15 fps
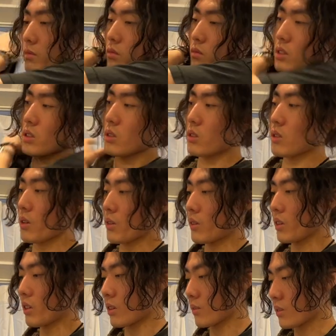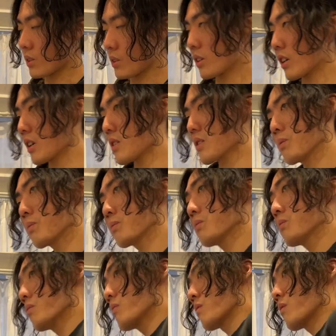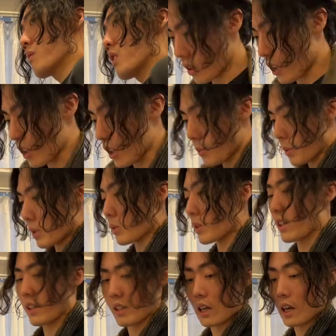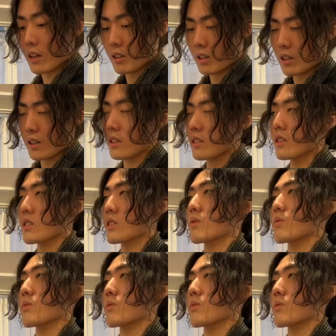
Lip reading: I'm just gonna throw it on for you guys. By the way, like I think this is